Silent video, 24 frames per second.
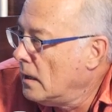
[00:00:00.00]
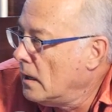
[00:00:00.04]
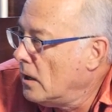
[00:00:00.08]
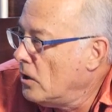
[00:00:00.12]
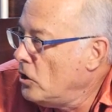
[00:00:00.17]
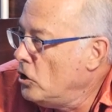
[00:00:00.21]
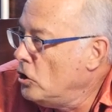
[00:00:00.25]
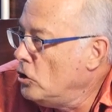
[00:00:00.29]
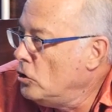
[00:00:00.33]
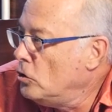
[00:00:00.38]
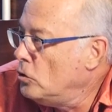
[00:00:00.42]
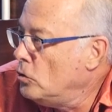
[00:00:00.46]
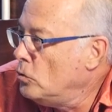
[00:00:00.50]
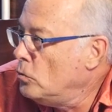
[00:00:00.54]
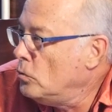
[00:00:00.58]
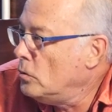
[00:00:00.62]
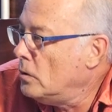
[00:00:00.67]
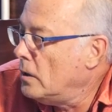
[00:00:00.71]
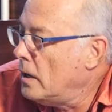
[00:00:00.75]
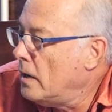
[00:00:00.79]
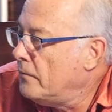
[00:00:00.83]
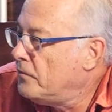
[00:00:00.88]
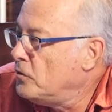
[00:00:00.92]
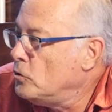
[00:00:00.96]

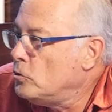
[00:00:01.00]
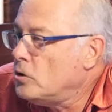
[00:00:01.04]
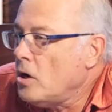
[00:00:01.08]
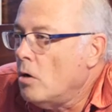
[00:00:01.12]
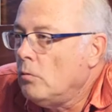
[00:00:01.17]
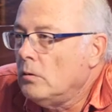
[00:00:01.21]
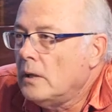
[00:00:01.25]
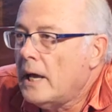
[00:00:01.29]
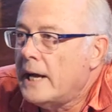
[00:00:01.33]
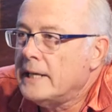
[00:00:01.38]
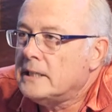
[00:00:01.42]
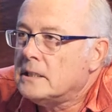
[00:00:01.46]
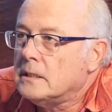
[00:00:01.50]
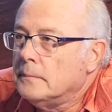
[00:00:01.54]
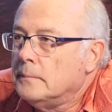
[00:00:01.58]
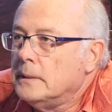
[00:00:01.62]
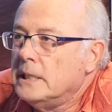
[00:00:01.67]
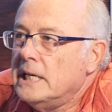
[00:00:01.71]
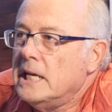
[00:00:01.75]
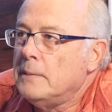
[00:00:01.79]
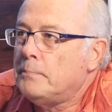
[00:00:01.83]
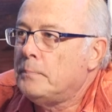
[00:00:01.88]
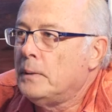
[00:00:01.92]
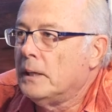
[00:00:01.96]
you if you don't like to
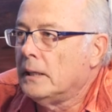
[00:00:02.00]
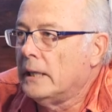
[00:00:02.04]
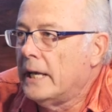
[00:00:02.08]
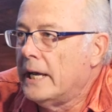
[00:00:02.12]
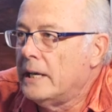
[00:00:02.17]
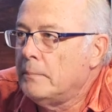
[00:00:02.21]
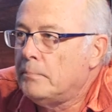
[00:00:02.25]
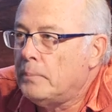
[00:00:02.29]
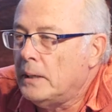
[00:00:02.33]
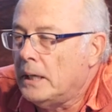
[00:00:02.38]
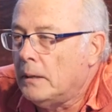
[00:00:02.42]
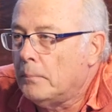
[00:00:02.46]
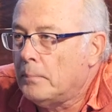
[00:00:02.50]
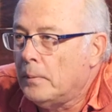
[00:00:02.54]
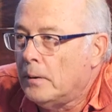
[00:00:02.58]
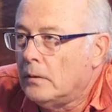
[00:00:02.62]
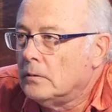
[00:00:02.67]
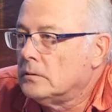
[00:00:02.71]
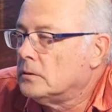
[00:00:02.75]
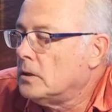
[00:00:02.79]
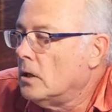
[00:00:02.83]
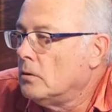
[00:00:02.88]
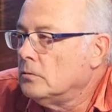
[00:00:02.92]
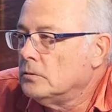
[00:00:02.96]
manipulate
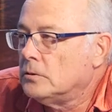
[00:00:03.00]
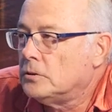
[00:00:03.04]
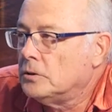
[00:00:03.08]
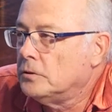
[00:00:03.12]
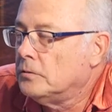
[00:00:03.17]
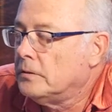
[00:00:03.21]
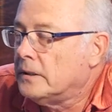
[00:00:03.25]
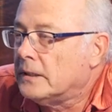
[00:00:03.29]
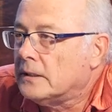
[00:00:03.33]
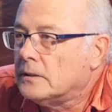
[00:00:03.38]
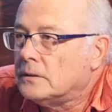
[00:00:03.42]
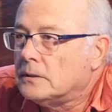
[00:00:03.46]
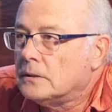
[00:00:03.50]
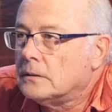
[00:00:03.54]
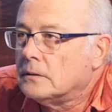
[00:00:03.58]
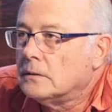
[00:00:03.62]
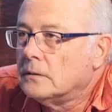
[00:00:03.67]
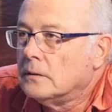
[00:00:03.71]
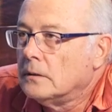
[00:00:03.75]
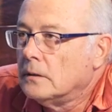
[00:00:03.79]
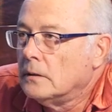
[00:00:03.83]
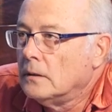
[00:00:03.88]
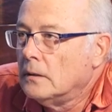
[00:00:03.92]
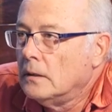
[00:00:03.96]
people, don't do this.
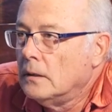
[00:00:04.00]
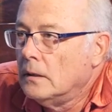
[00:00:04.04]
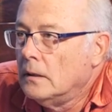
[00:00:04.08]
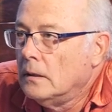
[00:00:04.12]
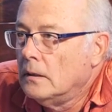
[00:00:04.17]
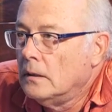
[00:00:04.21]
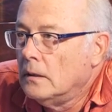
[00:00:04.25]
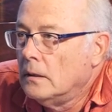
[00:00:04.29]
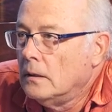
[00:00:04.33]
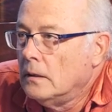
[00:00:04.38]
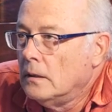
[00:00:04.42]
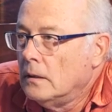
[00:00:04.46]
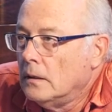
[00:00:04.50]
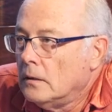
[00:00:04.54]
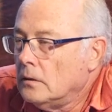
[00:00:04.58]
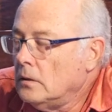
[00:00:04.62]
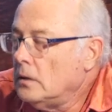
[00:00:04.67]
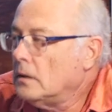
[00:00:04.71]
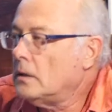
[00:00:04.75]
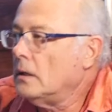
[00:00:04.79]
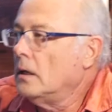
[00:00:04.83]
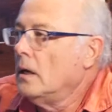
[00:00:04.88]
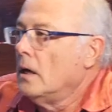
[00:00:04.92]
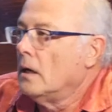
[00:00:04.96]

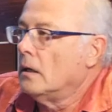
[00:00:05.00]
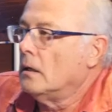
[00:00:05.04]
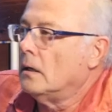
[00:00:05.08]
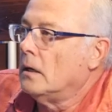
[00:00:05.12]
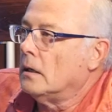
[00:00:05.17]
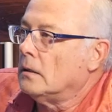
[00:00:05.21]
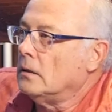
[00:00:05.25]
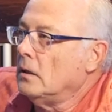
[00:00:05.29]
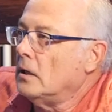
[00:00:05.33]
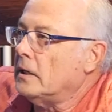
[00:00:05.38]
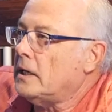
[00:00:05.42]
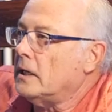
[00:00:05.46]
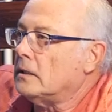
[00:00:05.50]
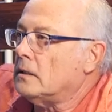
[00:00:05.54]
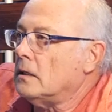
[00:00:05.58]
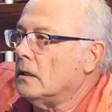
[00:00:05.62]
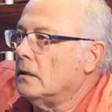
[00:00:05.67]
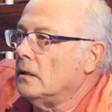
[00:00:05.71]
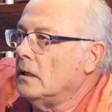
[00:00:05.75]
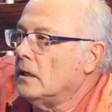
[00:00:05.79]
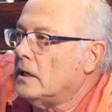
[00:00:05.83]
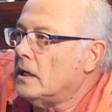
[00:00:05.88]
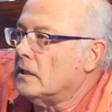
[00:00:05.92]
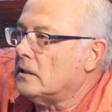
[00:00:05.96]
Look at look at
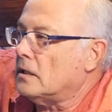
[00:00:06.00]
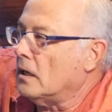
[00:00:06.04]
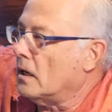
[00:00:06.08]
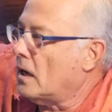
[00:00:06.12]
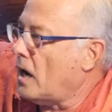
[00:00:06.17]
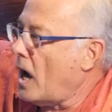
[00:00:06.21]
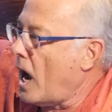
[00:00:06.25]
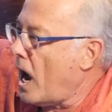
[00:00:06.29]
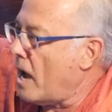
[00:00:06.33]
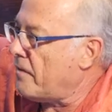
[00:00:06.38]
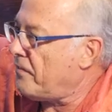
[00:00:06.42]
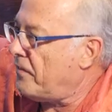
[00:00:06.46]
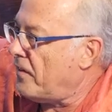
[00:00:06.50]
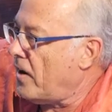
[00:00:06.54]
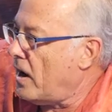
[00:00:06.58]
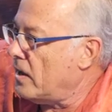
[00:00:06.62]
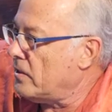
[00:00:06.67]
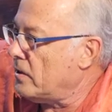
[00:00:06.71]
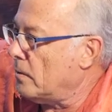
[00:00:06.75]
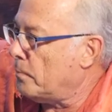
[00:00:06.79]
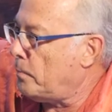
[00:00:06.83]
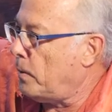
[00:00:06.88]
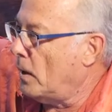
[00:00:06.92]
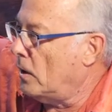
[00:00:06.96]
look at the
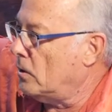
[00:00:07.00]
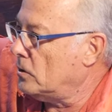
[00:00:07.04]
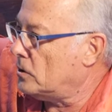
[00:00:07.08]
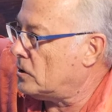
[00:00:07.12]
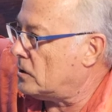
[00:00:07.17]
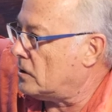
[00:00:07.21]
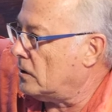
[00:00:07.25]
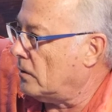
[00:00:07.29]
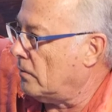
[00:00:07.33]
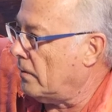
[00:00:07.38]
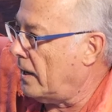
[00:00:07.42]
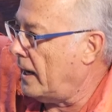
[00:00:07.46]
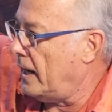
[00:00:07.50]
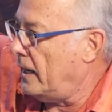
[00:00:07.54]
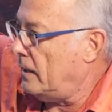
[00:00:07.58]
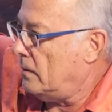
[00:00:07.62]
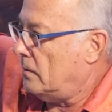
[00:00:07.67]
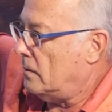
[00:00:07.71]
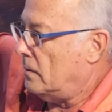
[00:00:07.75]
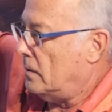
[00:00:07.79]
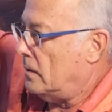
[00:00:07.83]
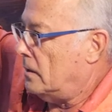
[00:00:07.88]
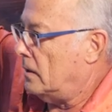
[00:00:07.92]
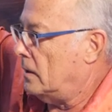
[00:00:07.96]
Godfather poster,
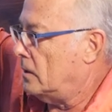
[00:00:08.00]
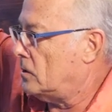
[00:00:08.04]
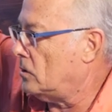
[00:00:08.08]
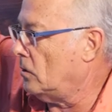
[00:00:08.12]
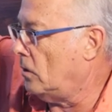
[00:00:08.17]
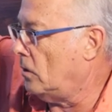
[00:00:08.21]
right? It's